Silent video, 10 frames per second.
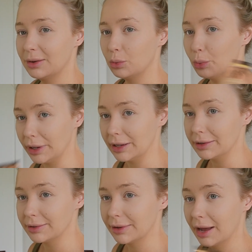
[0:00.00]
weird
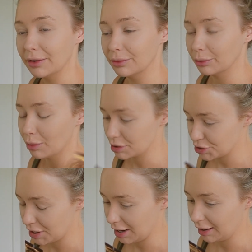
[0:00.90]
and
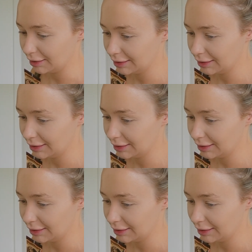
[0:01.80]
washed out.